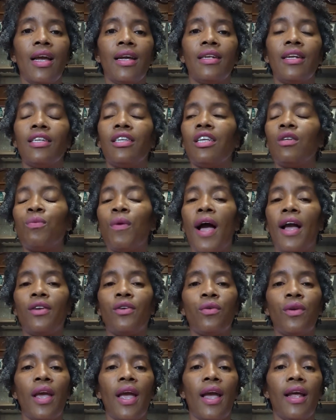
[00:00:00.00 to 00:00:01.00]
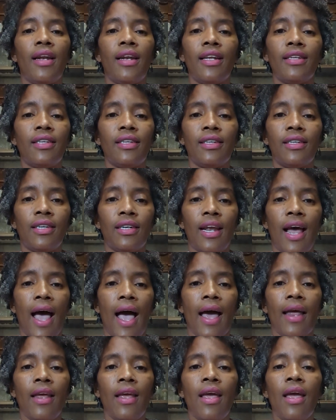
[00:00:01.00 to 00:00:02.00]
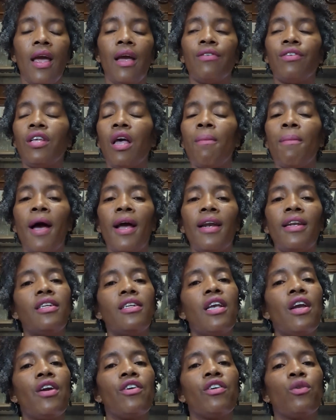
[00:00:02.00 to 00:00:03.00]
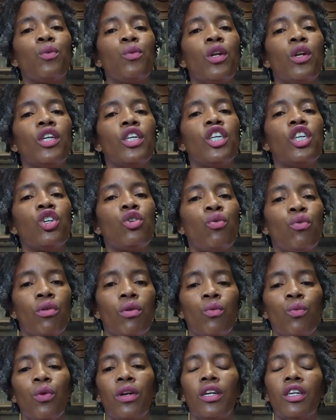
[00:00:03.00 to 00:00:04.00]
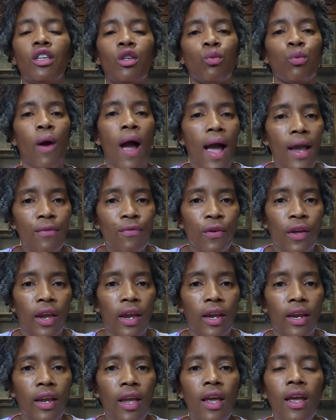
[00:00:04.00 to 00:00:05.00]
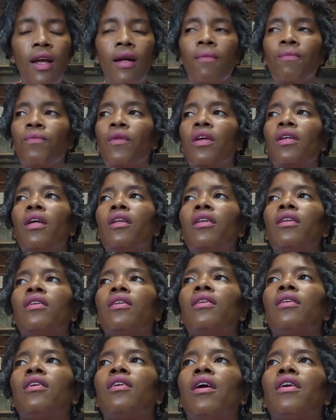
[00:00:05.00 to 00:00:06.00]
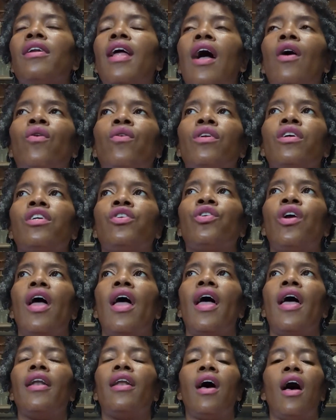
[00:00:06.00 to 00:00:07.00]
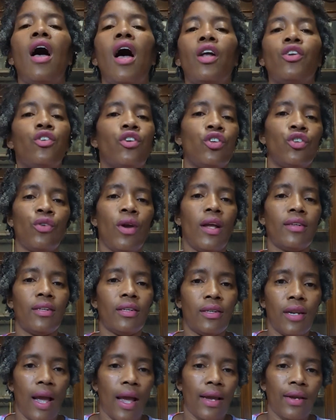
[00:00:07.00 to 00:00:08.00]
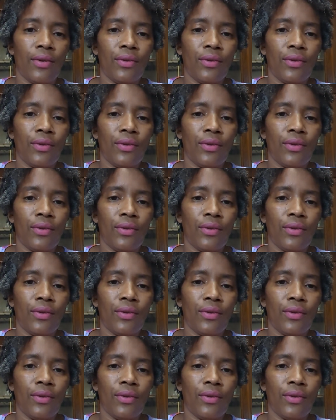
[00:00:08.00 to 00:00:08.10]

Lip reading: This is why you can't listen to that. If somebody's here is really thriving, they're not going to shred 100 strands a day.